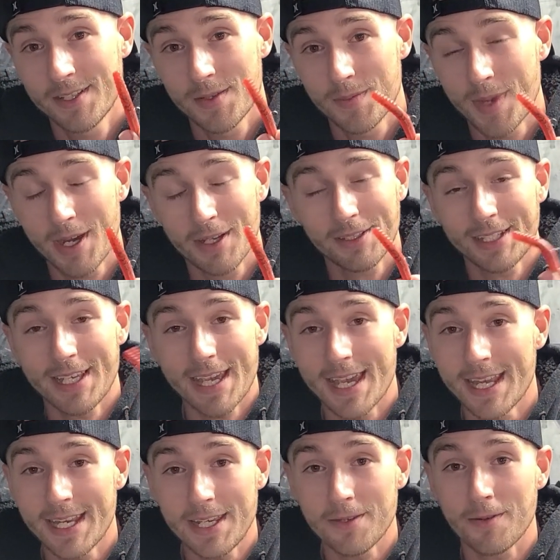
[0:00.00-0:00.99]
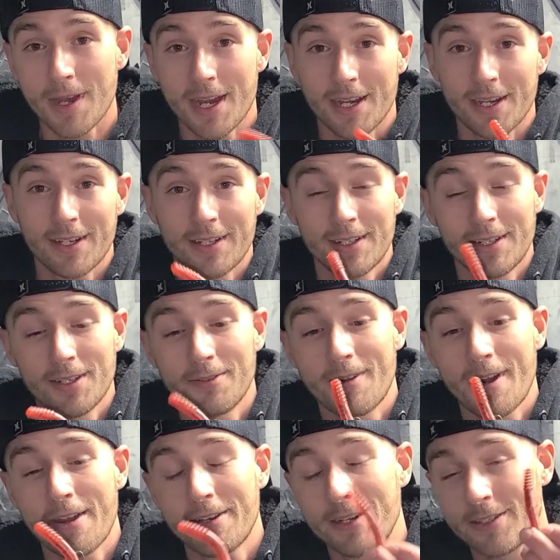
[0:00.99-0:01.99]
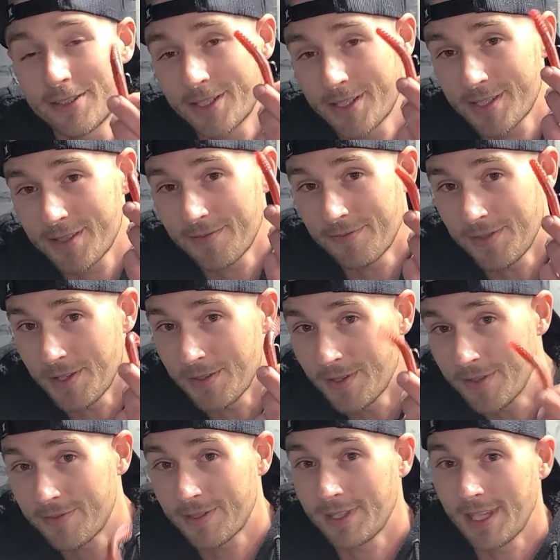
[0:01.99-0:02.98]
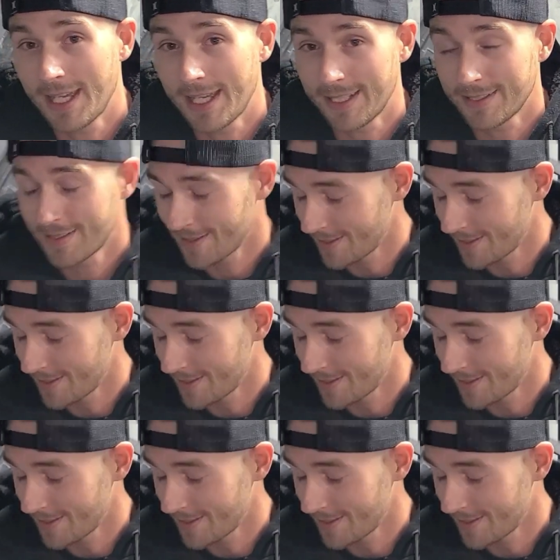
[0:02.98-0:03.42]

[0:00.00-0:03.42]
barely anywhere around here. Just a few different lakes.